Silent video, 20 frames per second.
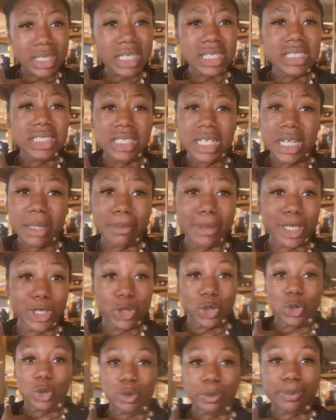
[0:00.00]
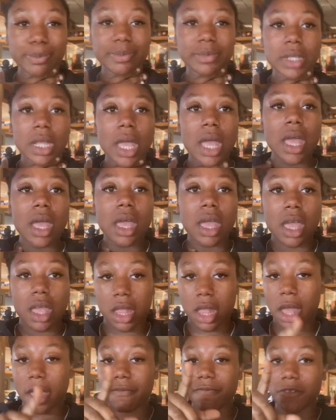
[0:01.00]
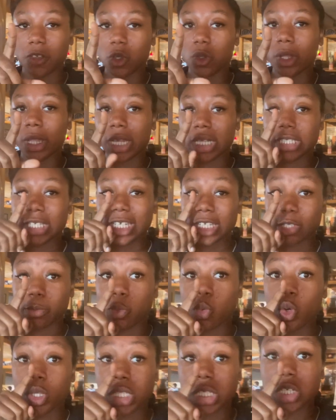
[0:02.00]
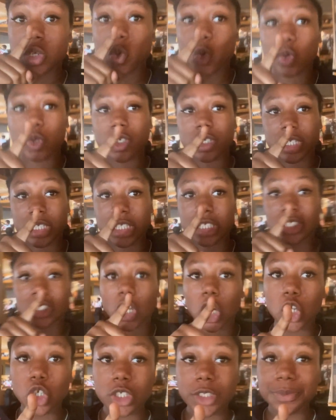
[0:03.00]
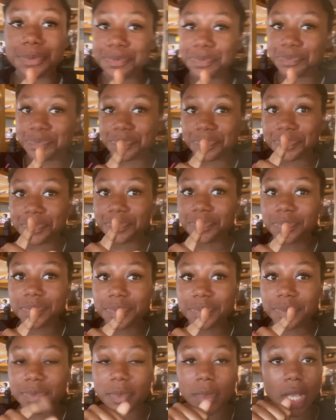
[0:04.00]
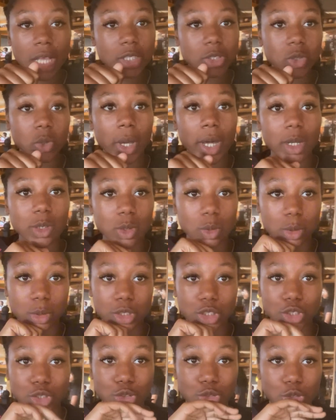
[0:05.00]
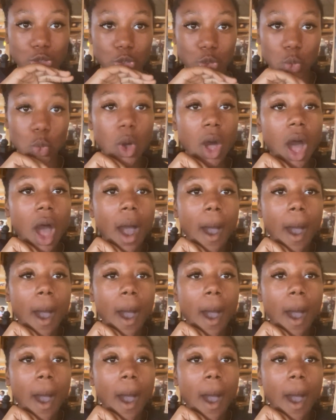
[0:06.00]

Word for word: stuck in my throat, and I feel like it's like the pointy corner and it's hurting, so I don't know what to do.